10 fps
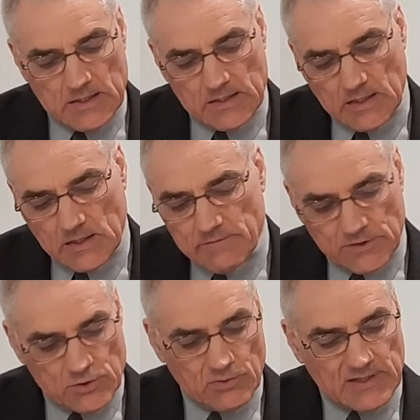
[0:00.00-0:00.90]
And even
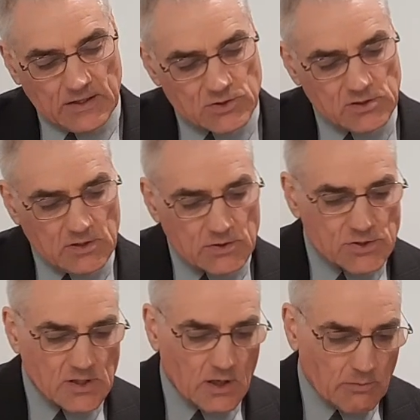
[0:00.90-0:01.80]
2,000 years
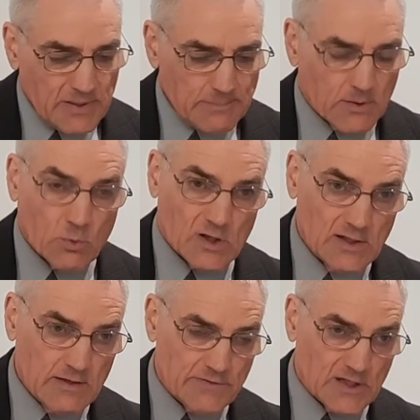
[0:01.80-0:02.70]
ago, people were
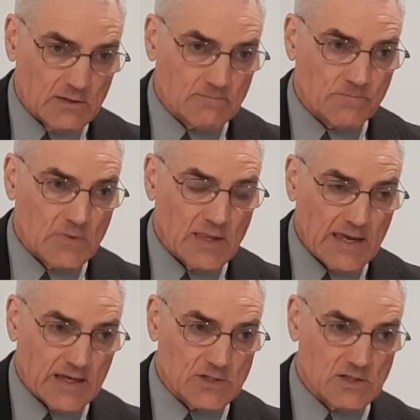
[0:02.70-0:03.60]
living
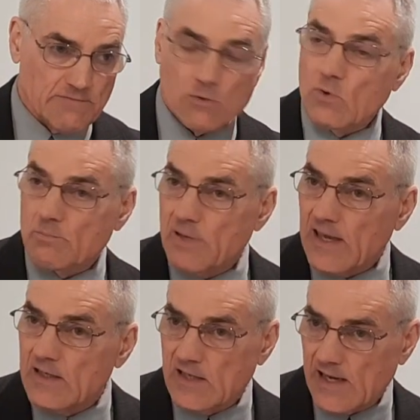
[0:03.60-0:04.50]
as if it were
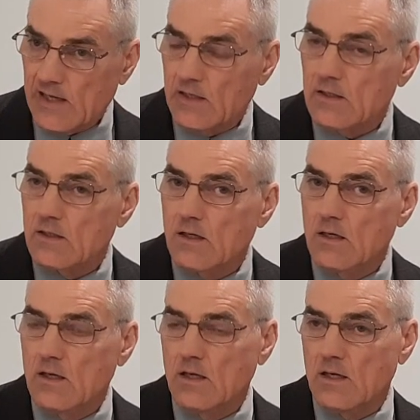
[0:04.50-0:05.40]
payday
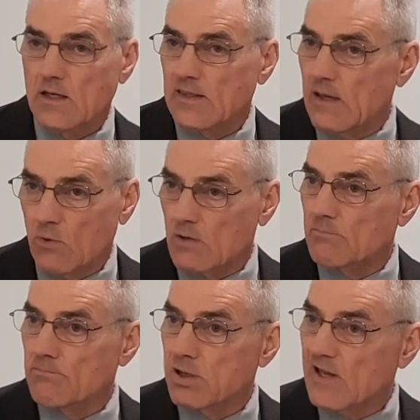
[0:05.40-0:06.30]
and they
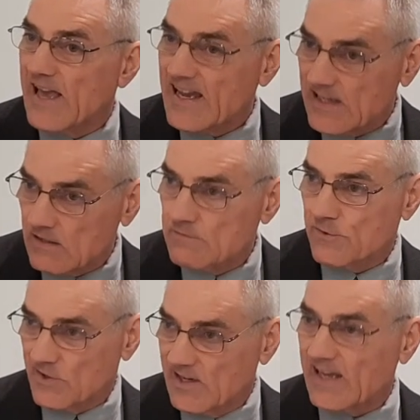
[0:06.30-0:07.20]
weren't planning
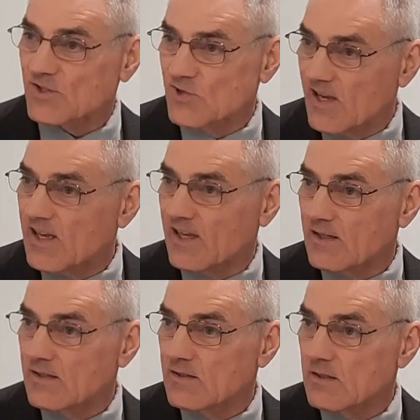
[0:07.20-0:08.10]
for the next day.
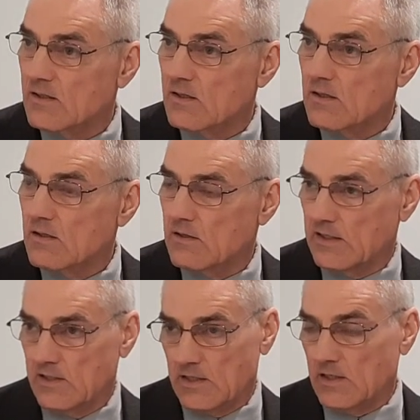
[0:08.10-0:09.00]
They
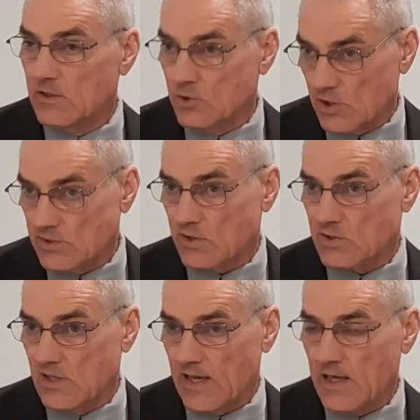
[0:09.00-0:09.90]
did it in Jesus'
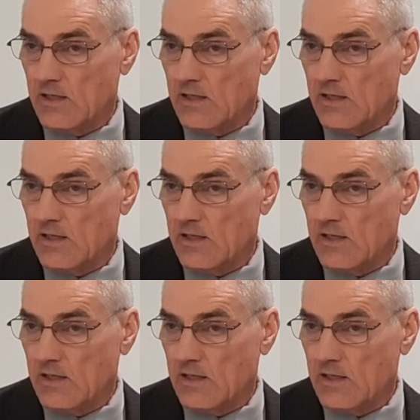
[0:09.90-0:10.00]
day.